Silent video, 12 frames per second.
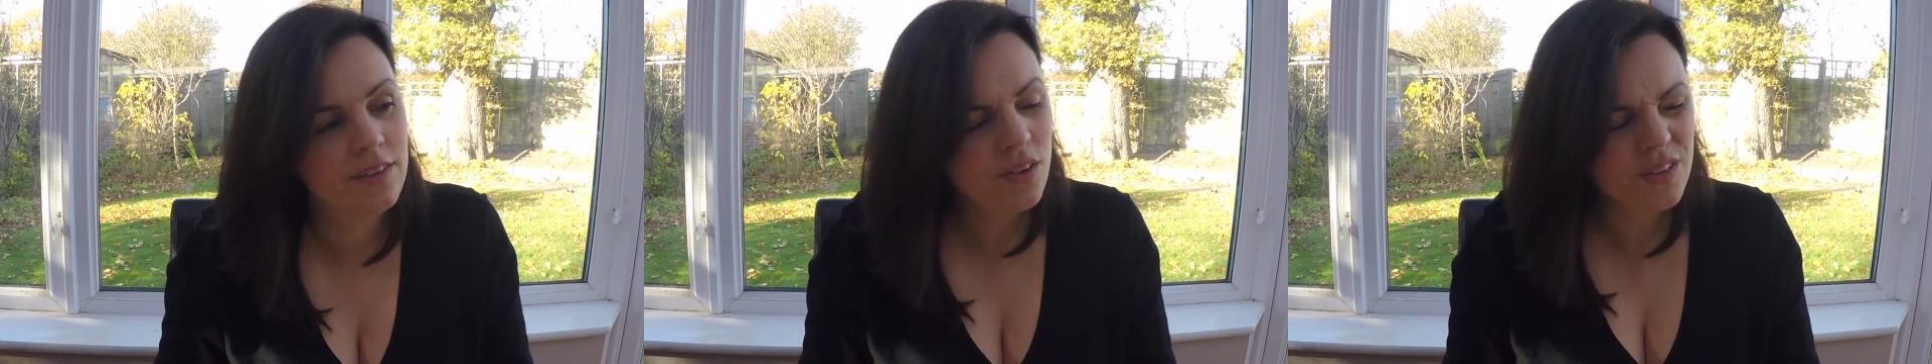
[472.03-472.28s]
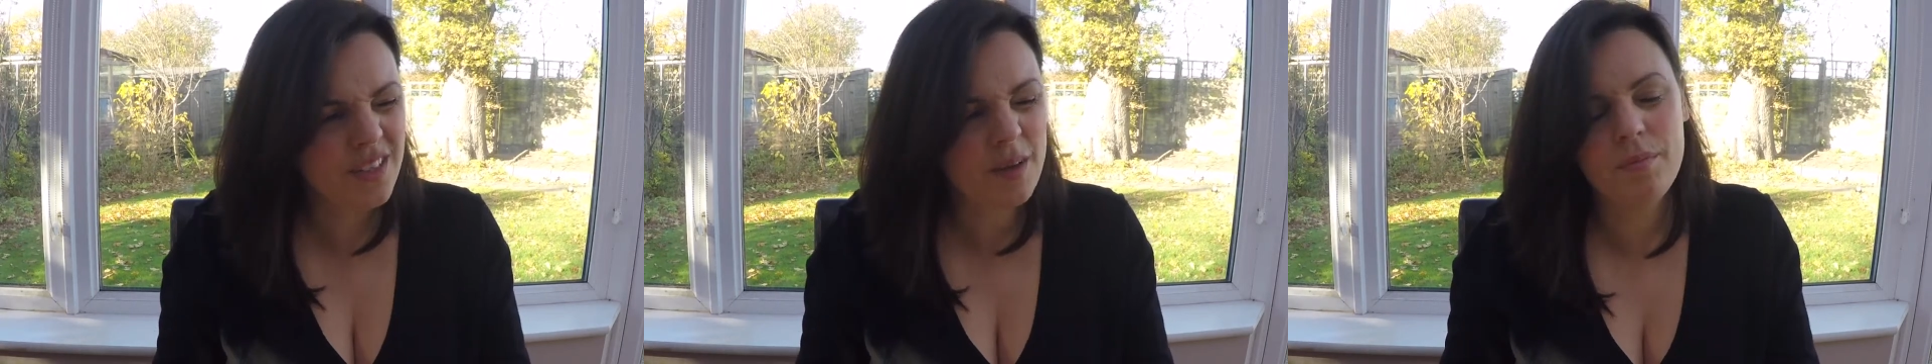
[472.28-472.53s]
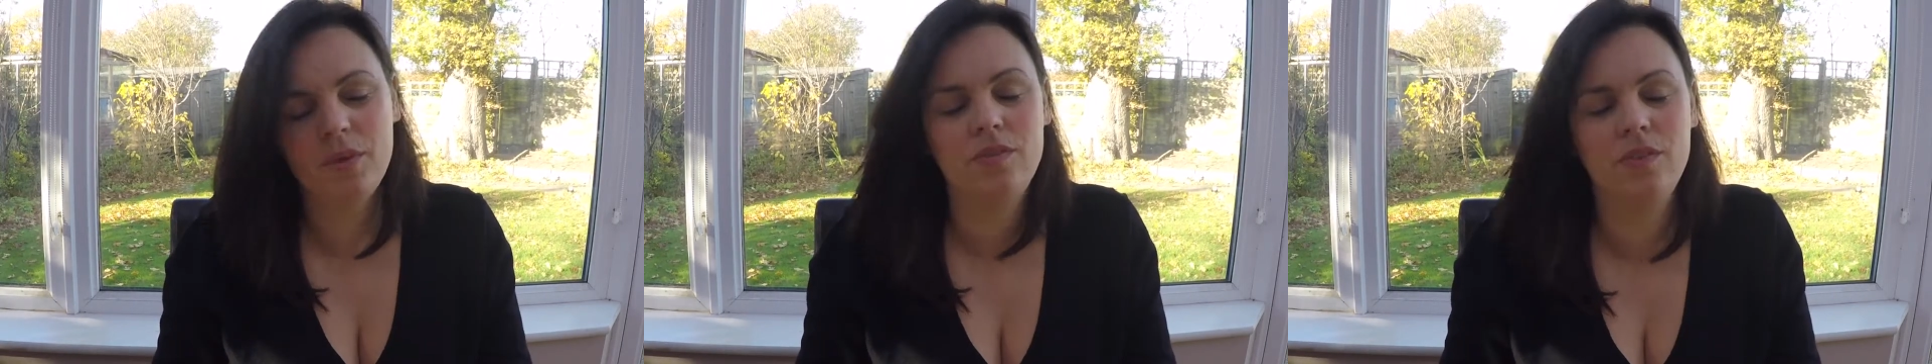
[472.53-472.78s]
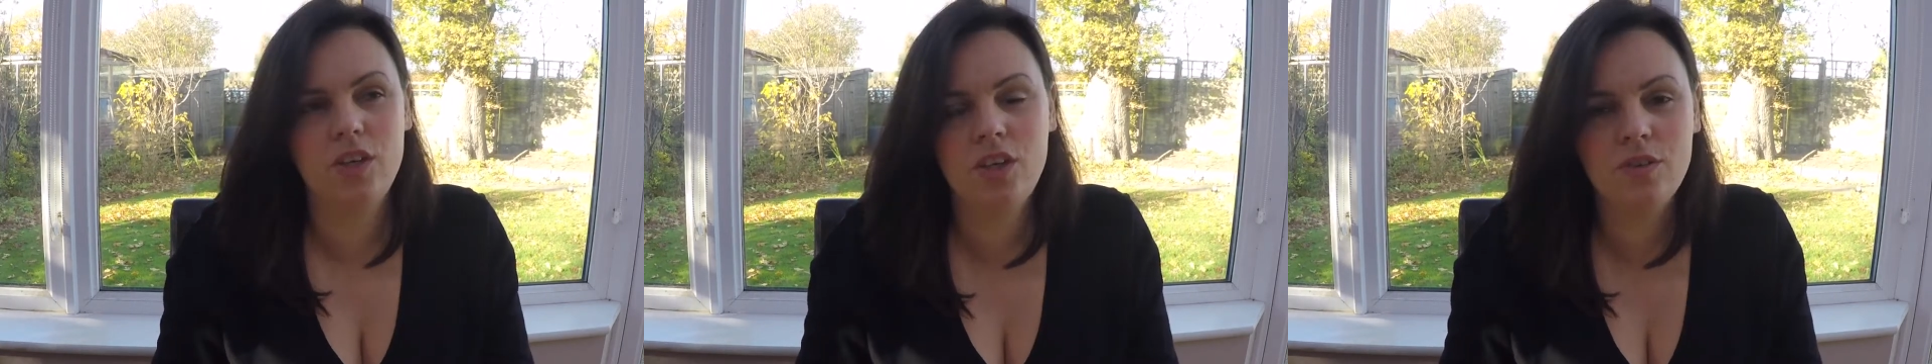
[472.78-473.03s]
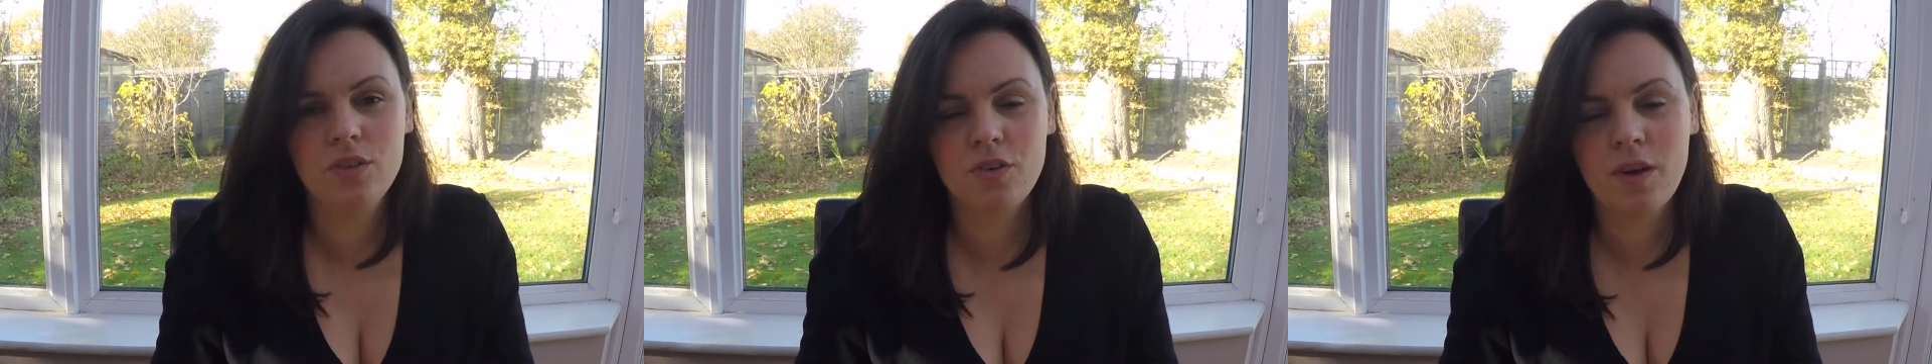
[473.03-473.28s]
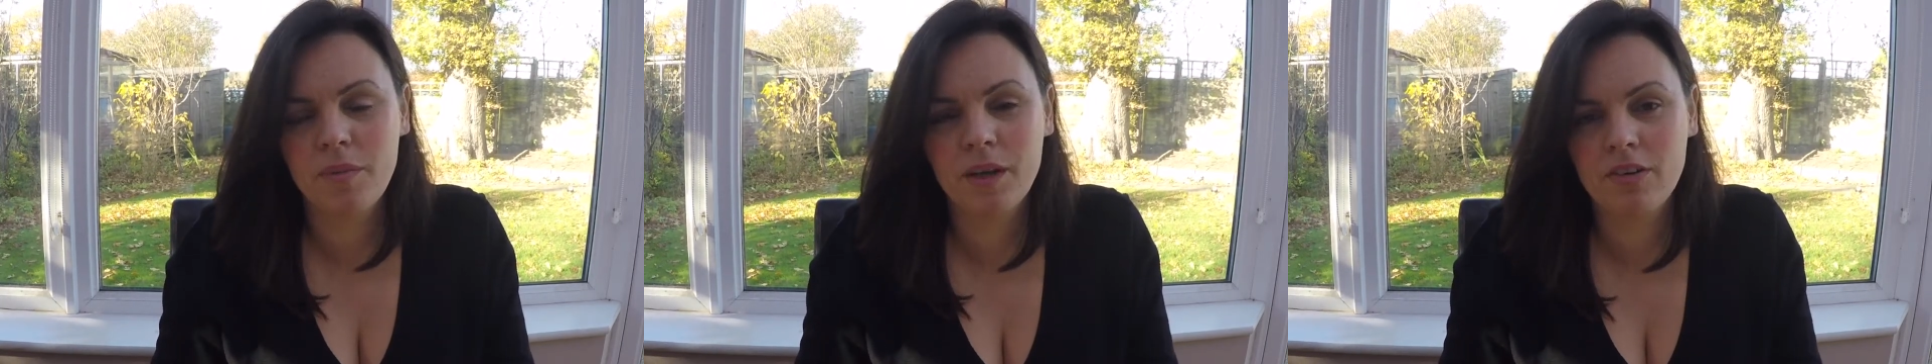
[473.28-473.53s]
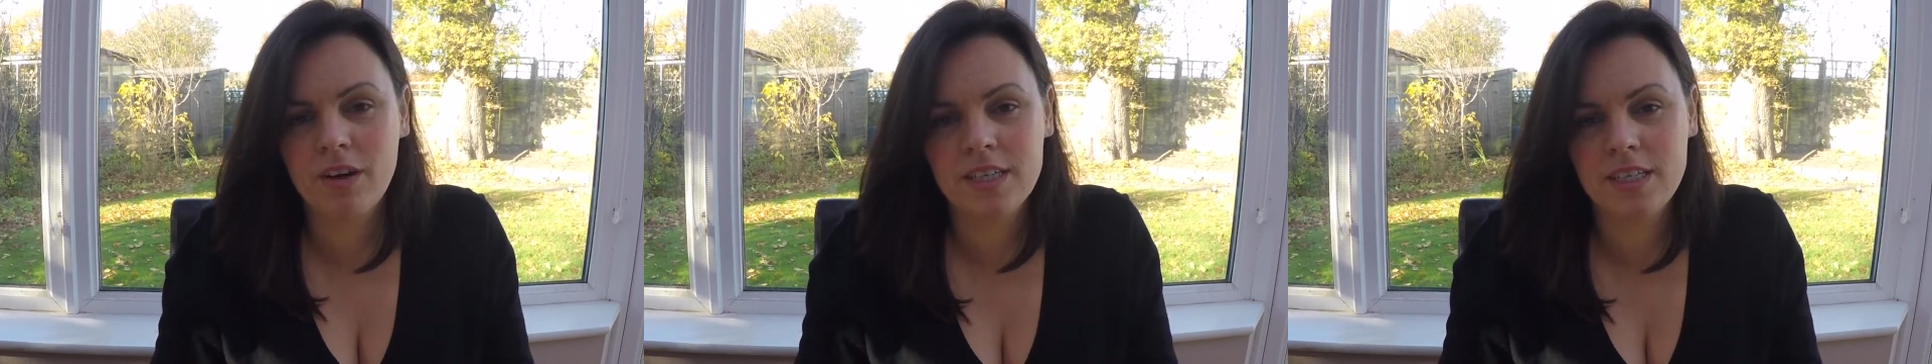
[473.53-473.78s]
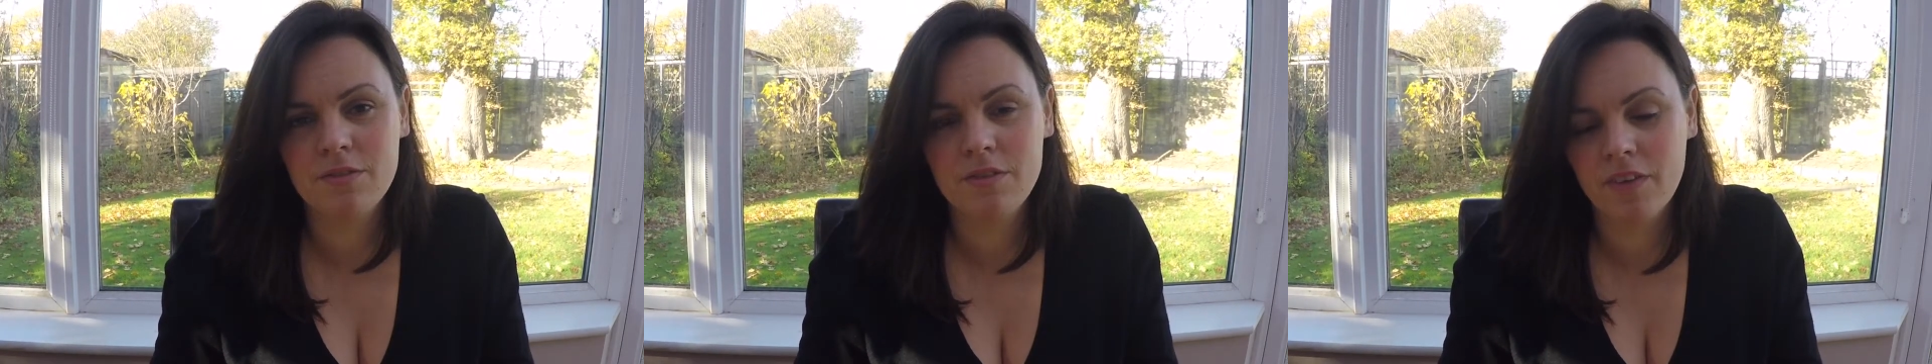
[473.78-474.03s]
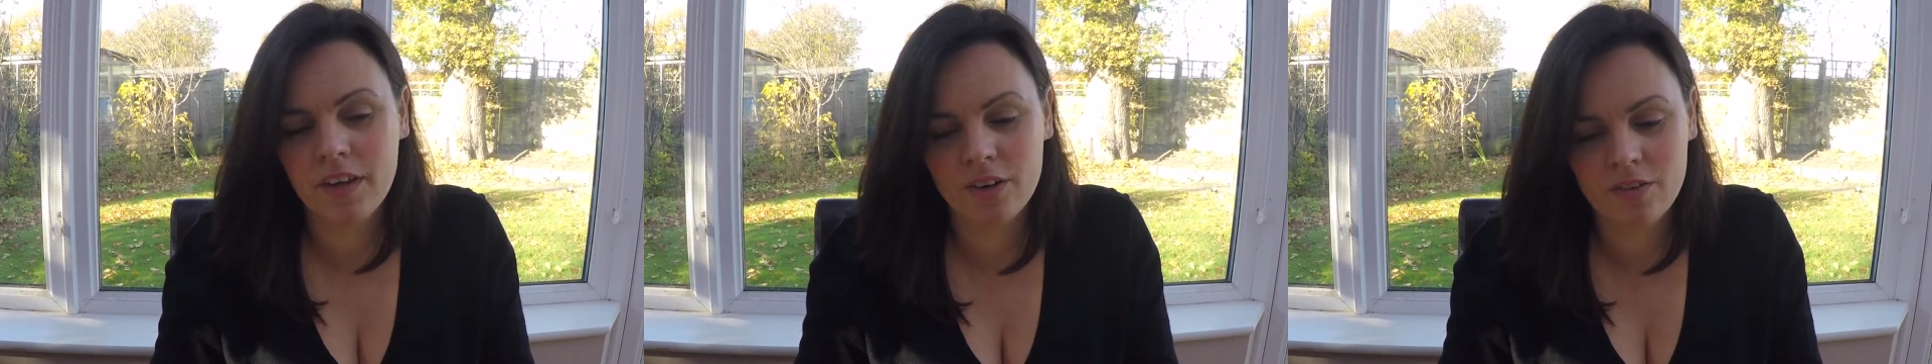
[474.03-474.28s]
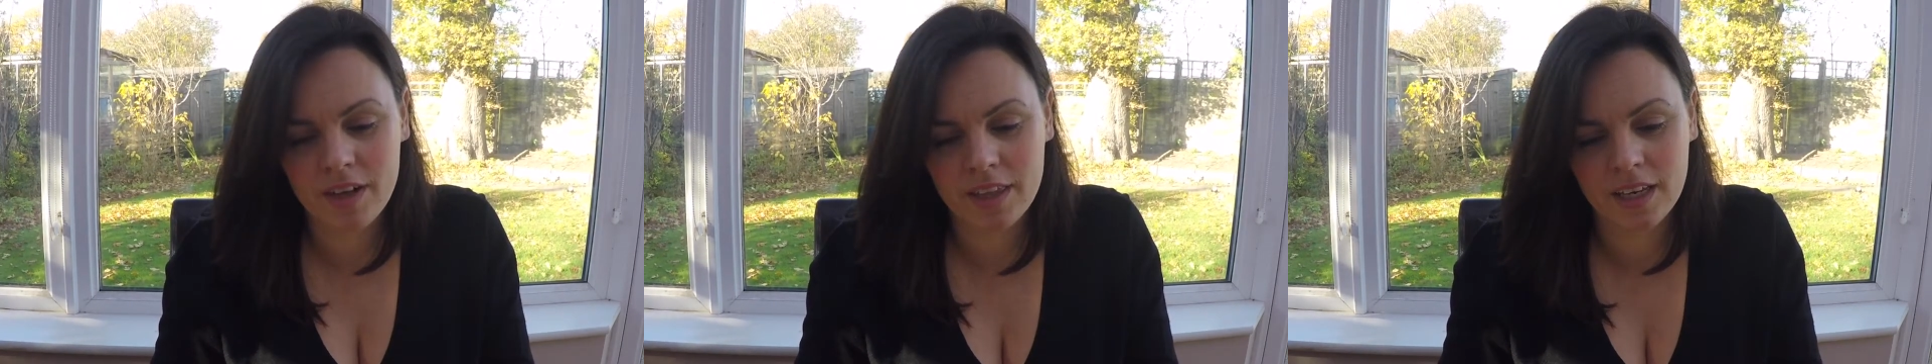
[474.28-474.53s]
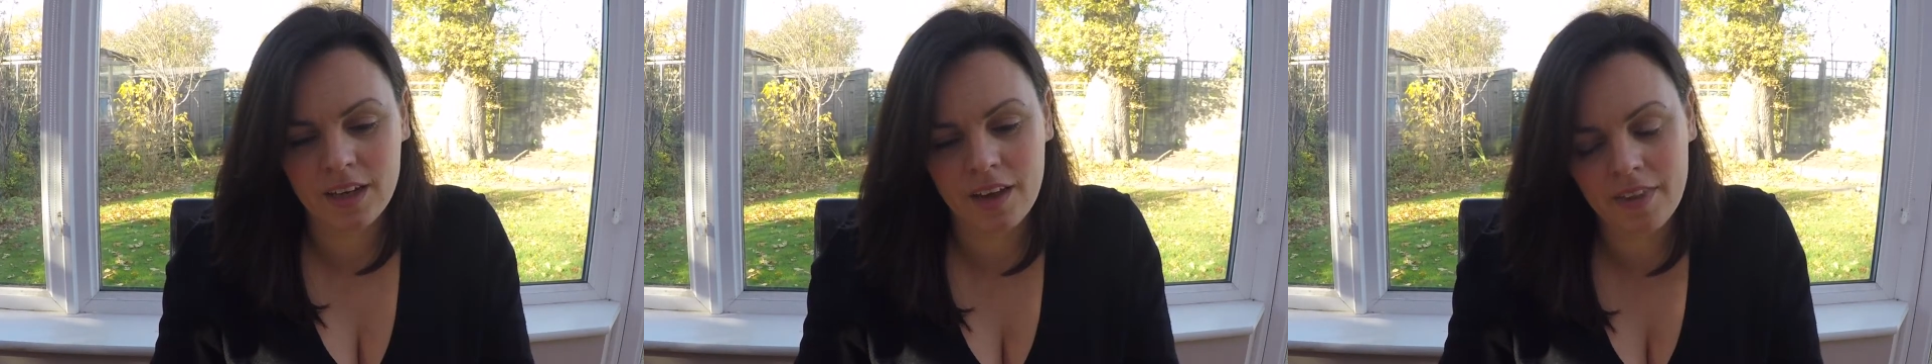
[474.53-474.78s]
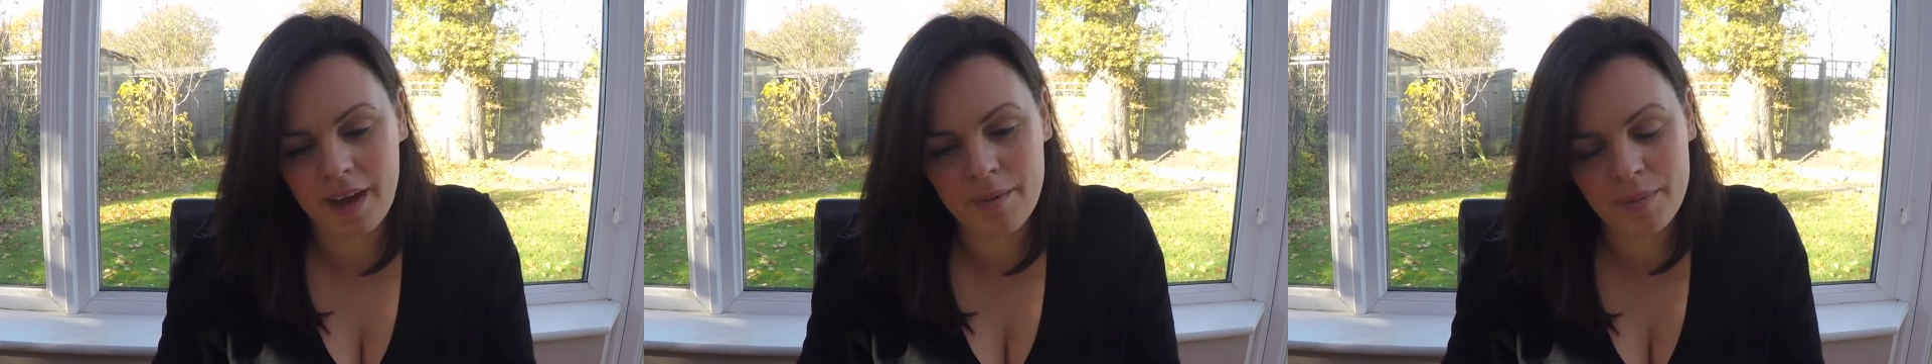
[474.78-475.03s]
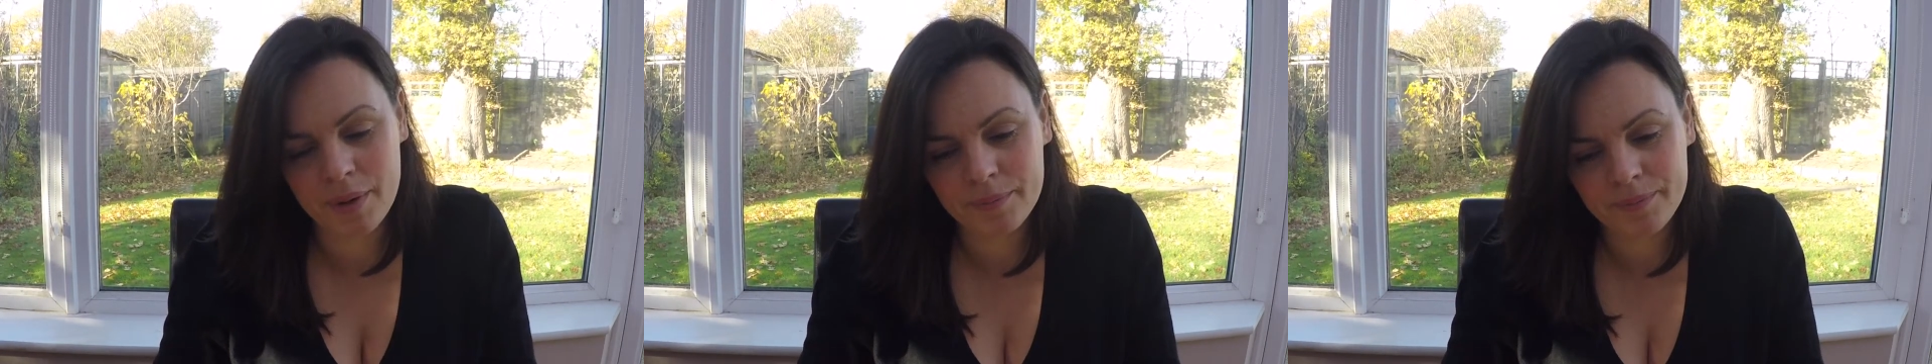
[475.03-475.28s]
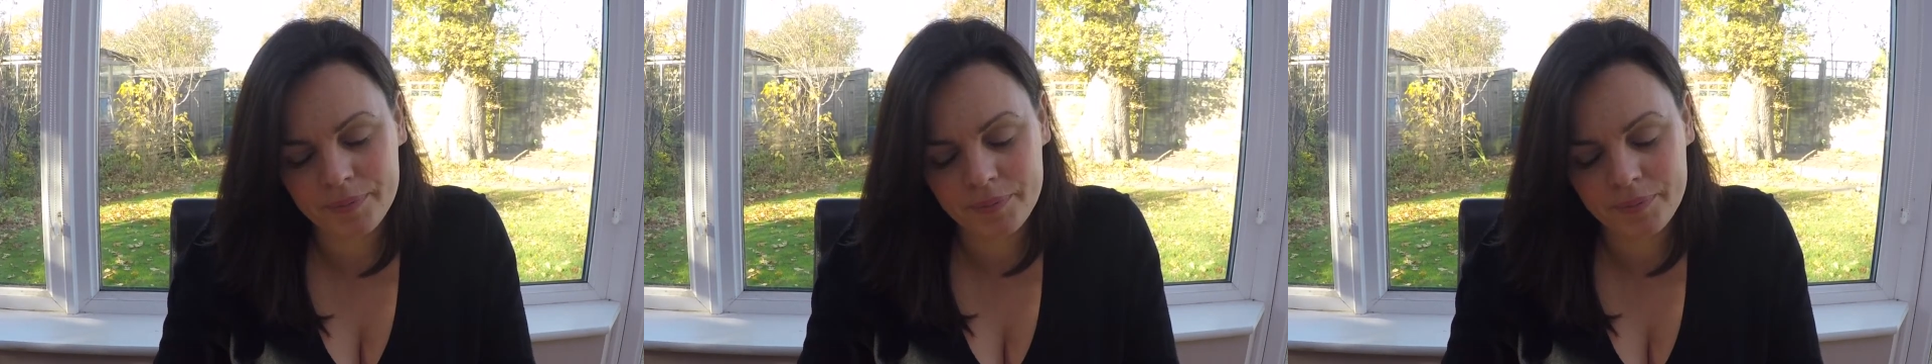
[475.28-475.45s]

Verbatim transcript: Not some huge, big, crazy reveal or anything like that, but